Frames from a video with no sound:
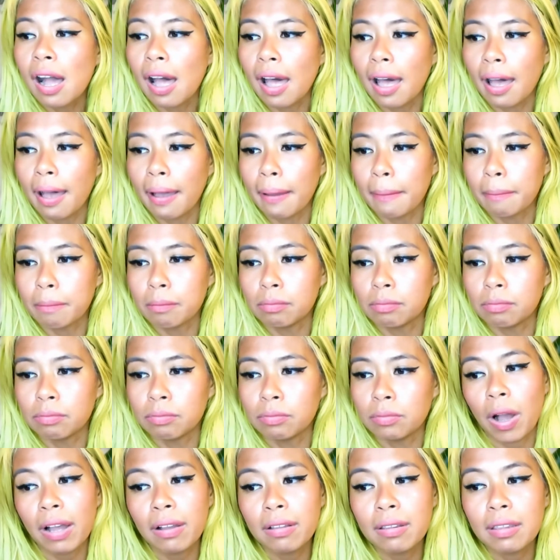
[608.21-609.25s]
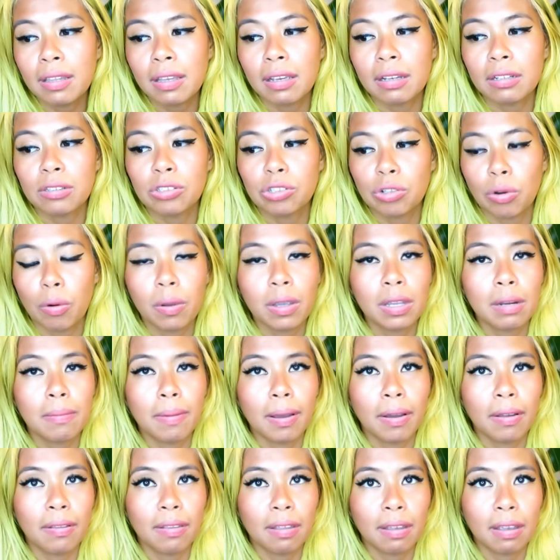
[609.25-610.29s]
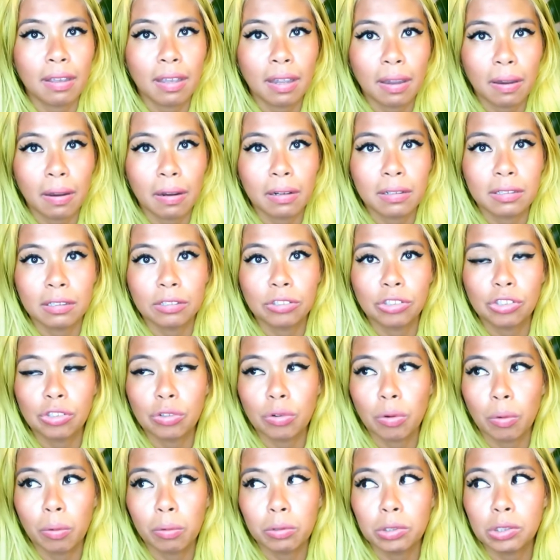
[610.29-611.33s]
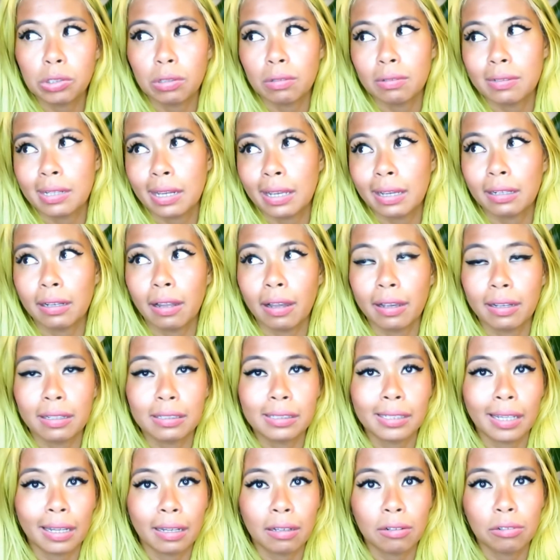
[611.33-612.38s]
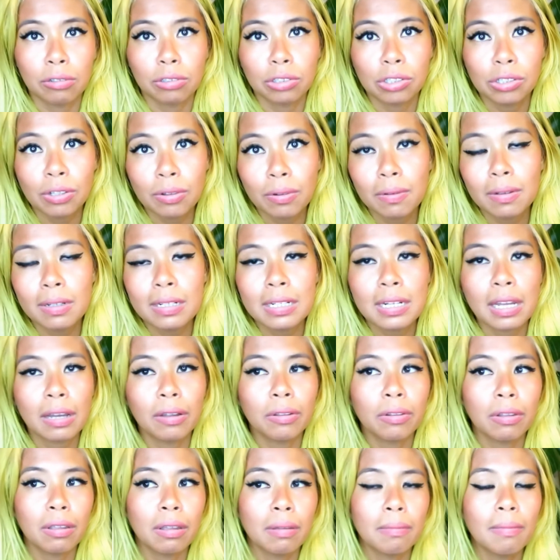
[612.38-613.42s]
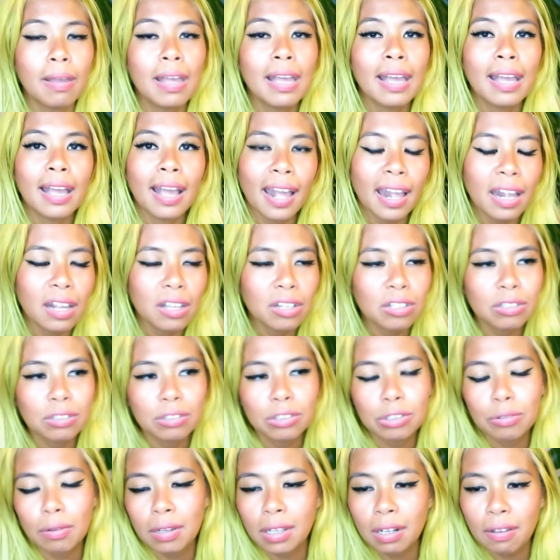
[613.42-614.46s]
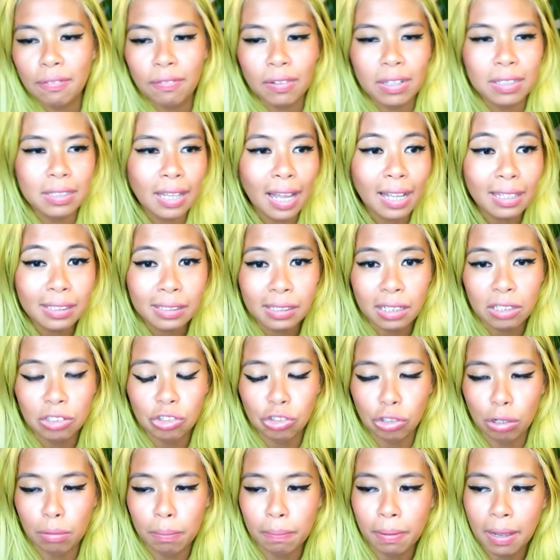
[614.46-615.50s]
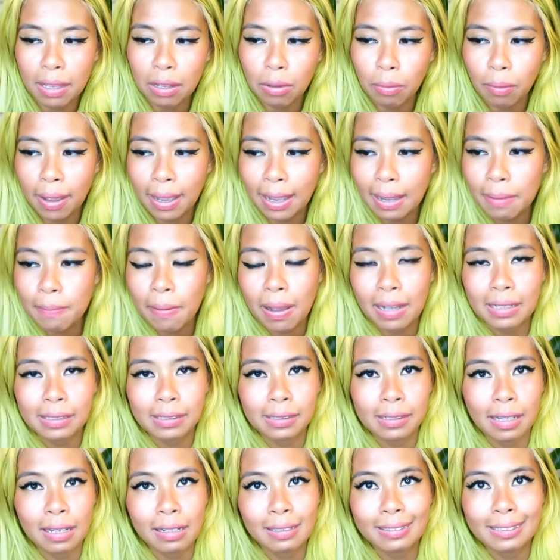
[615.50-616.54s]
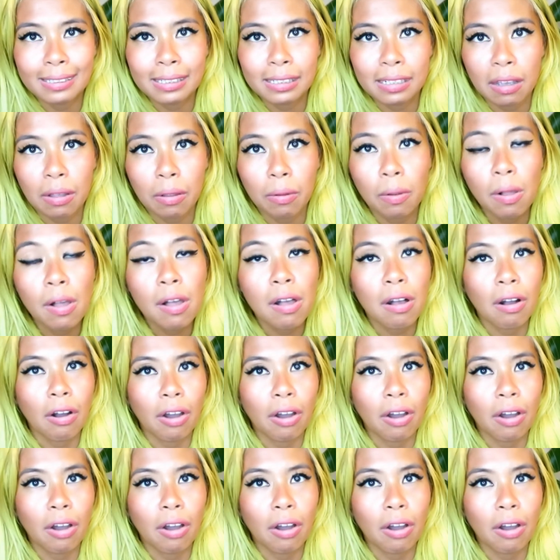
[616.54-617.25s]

While they're talking about their characters, you also take like a second or two and tell them, hey, you're doing a fantastic job, by the way, by sitting still.